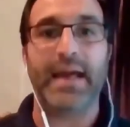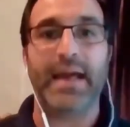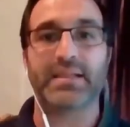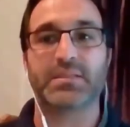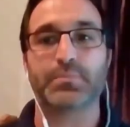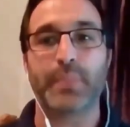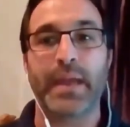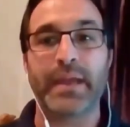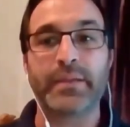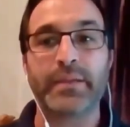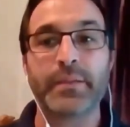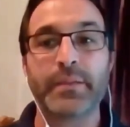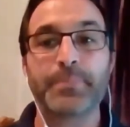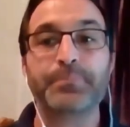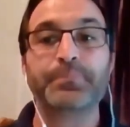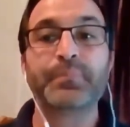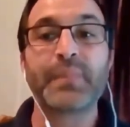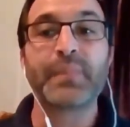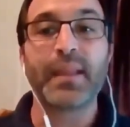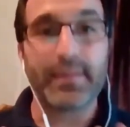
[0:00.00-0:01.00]
aspect
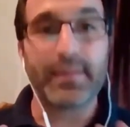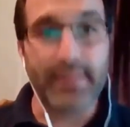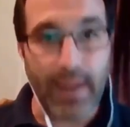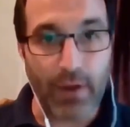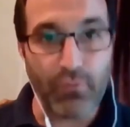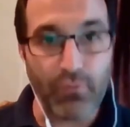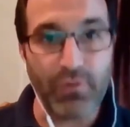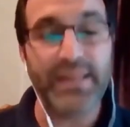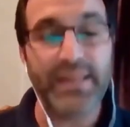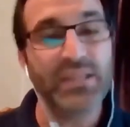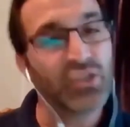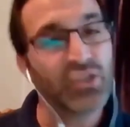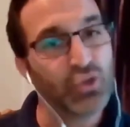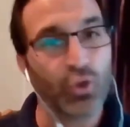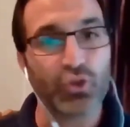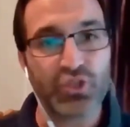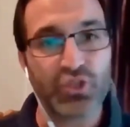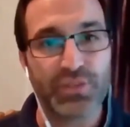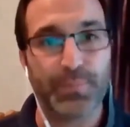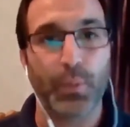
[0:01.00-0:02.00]
currently is
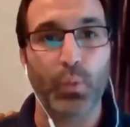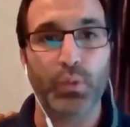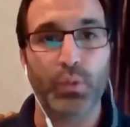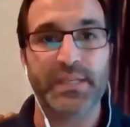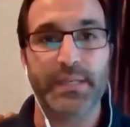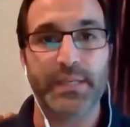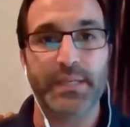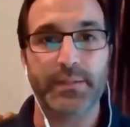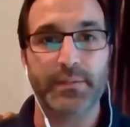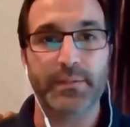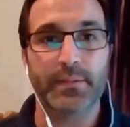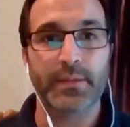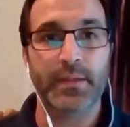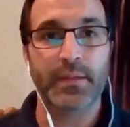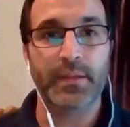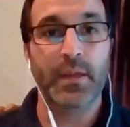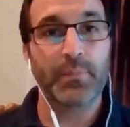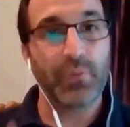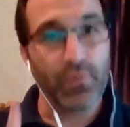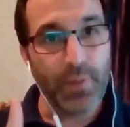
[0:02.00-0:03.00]
not supported
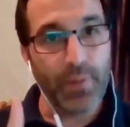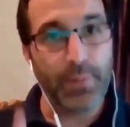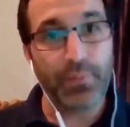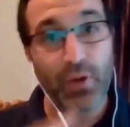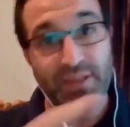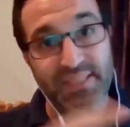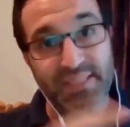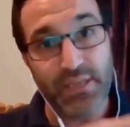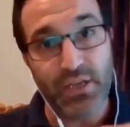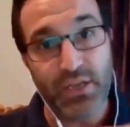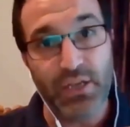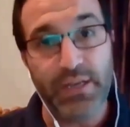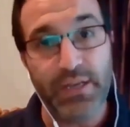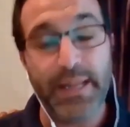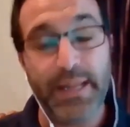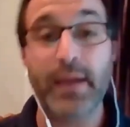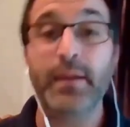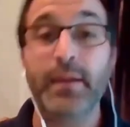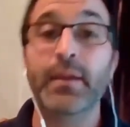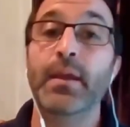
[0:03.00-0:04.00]
but remember i said
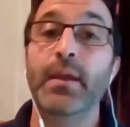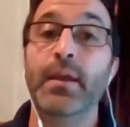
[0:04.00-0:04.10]
earlier